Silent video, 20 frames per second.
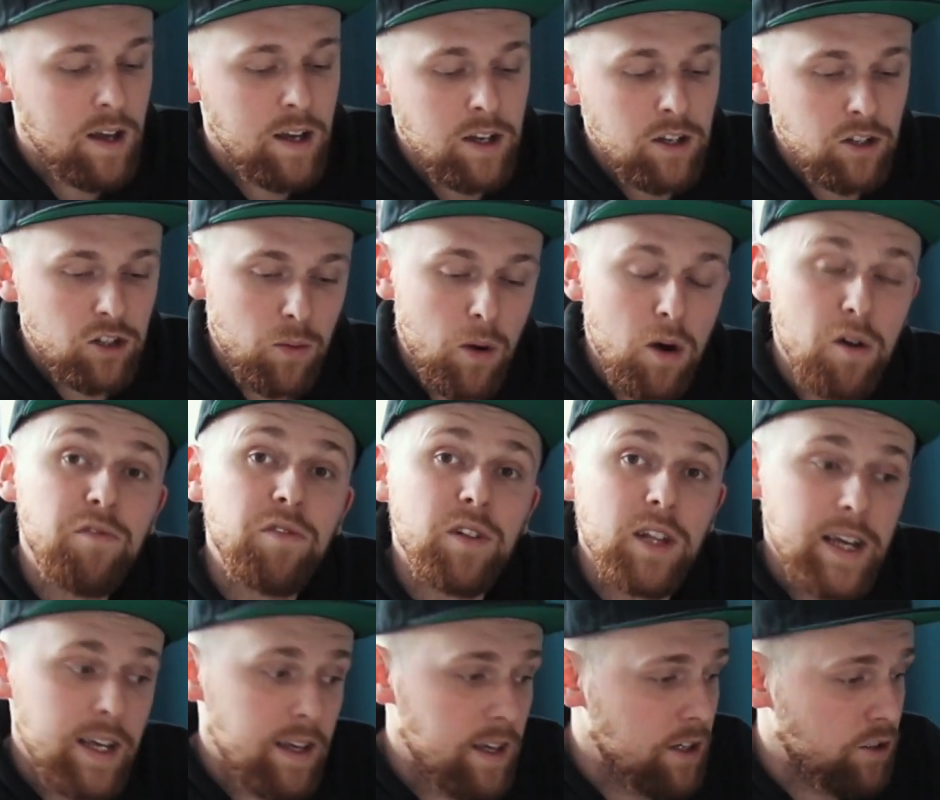so
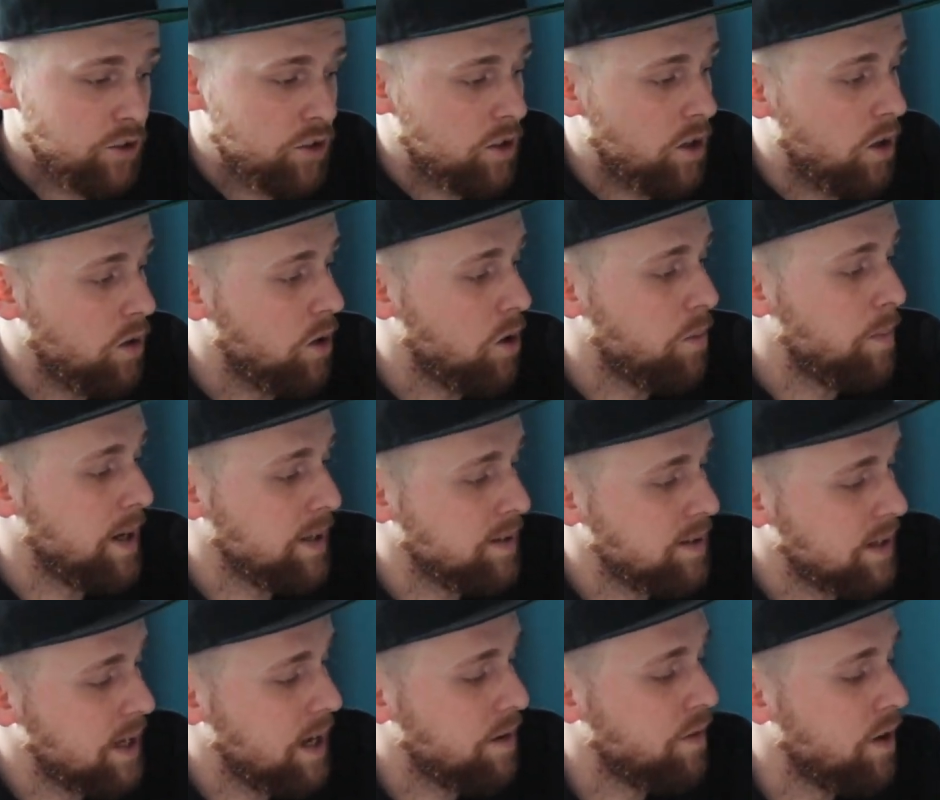hopefully it should all go back
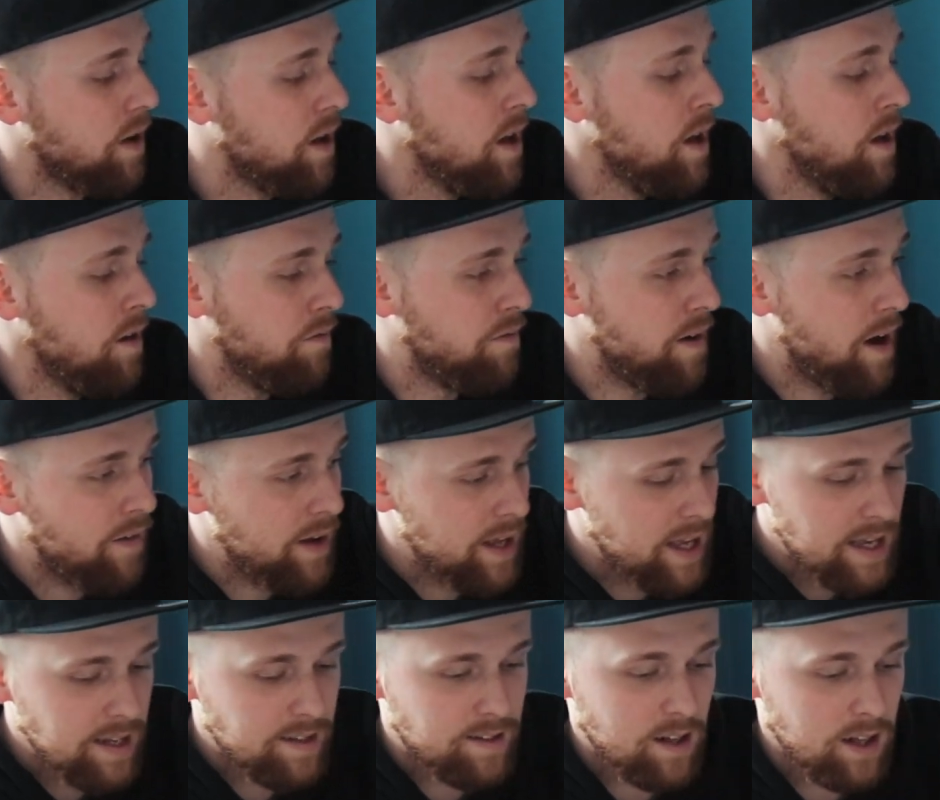together very
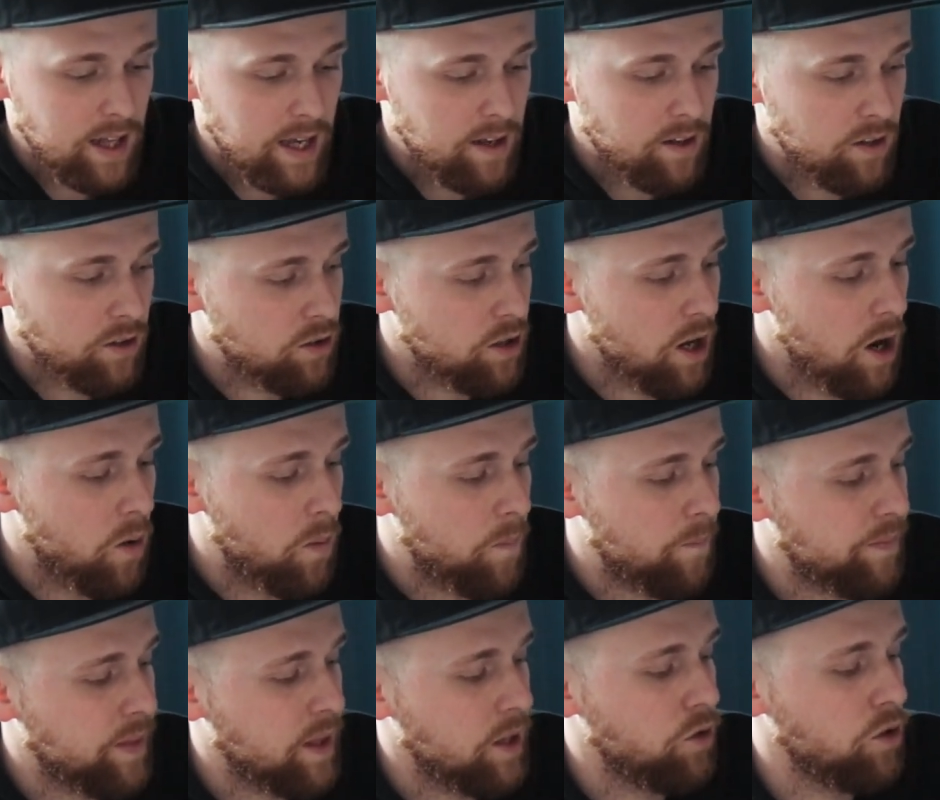easily. So
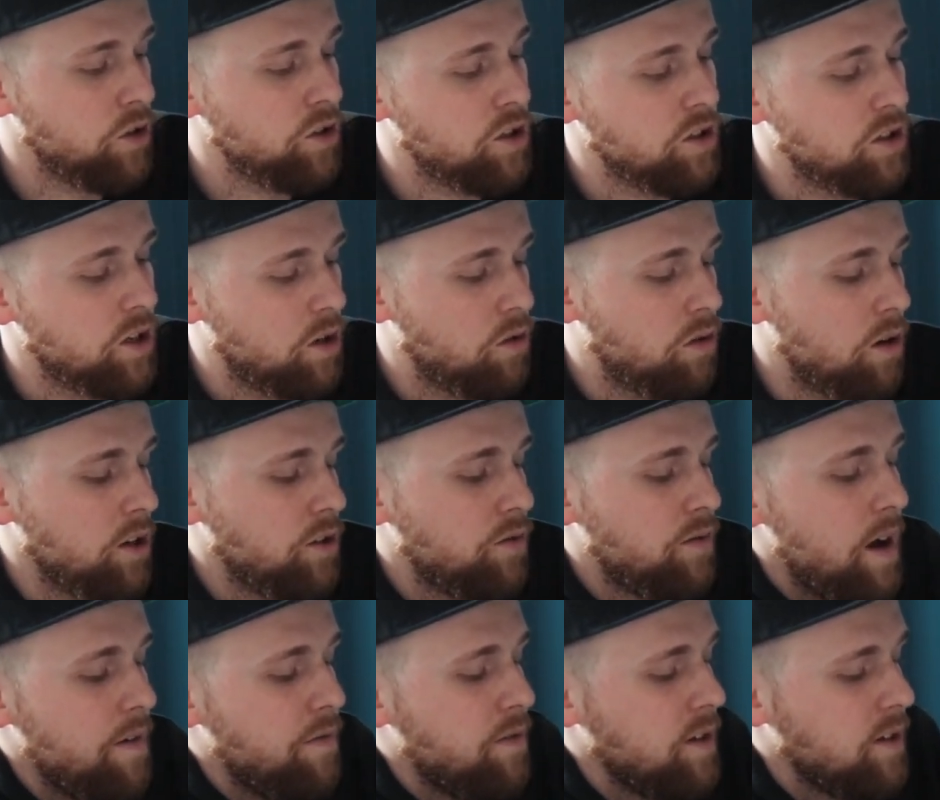just as a
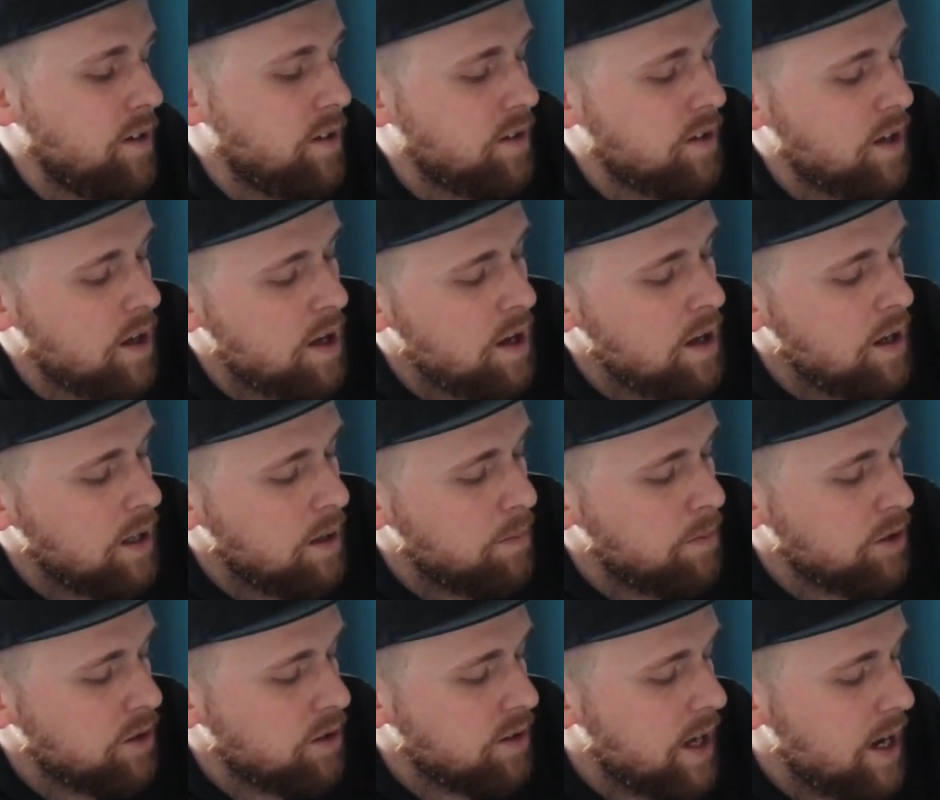cross-reference, let
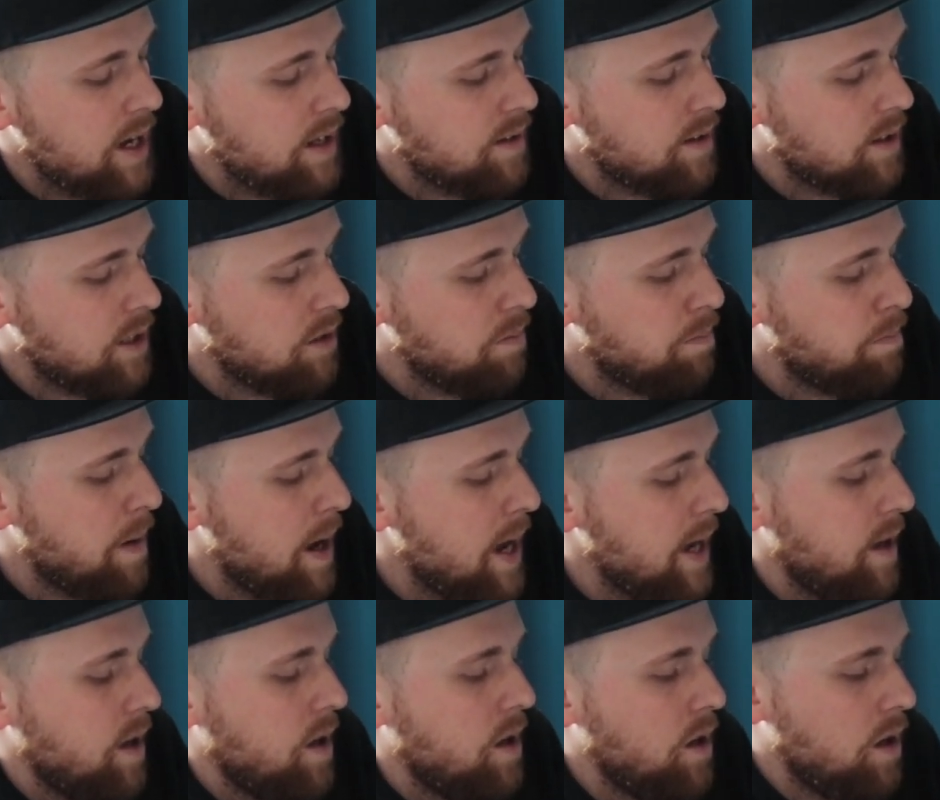me just get into this bag
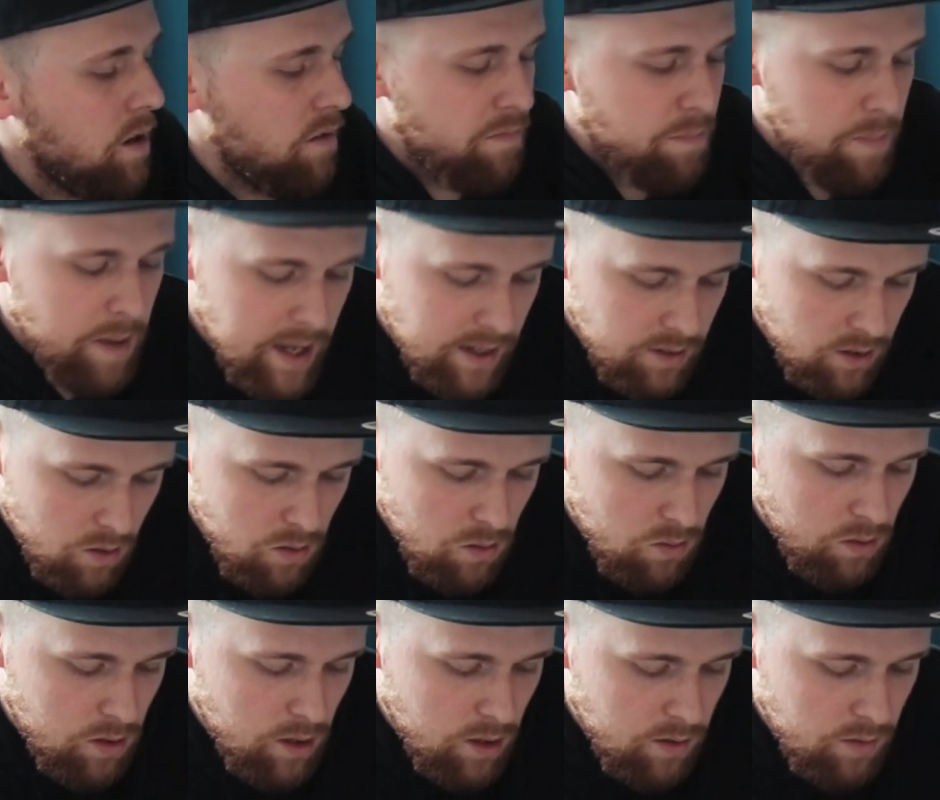of bits. Oh
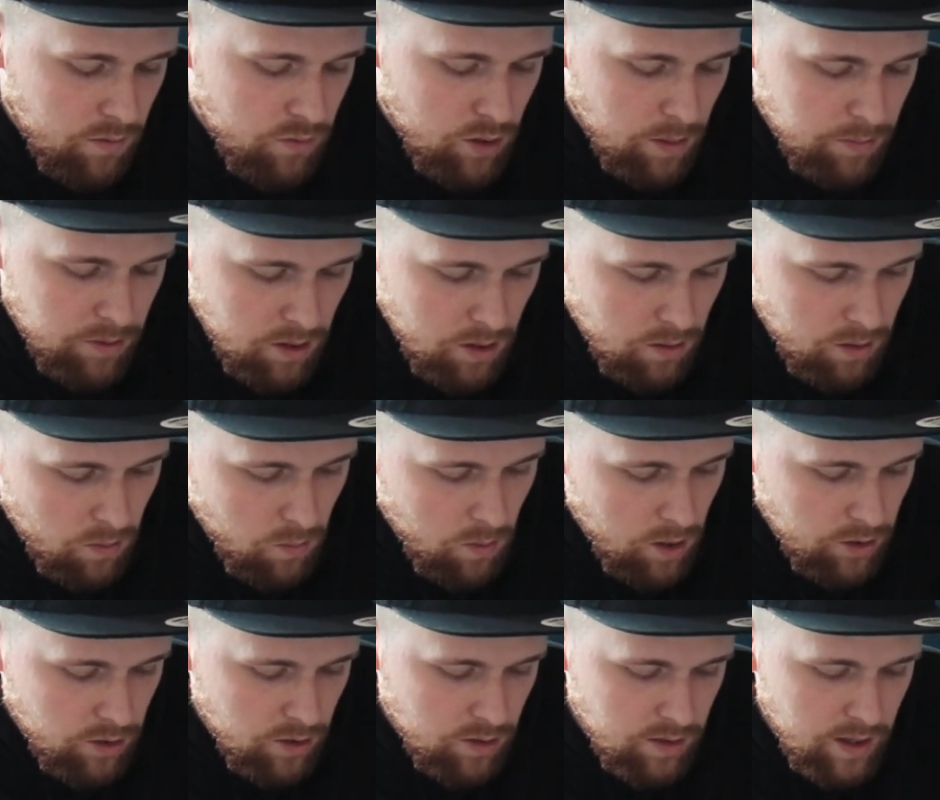God, dropped a load of
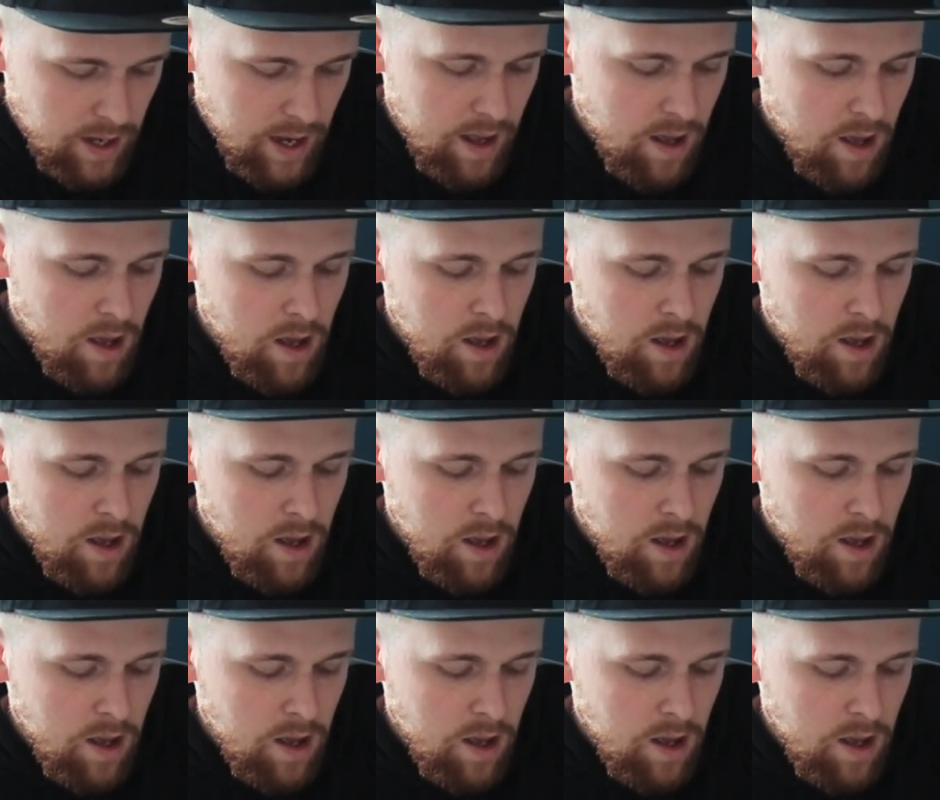washers there.